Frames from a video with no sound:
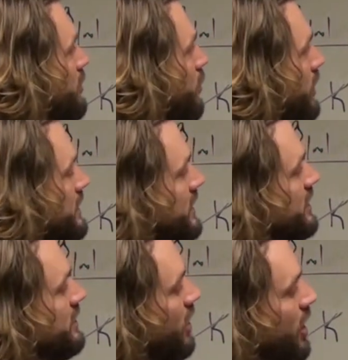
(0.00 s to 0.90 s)
We're wanting to
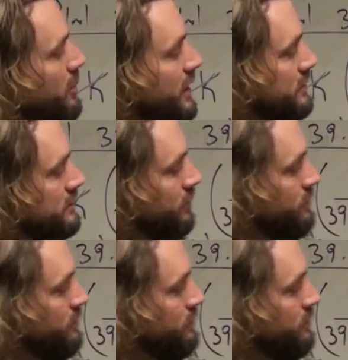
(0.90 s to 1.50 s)
determine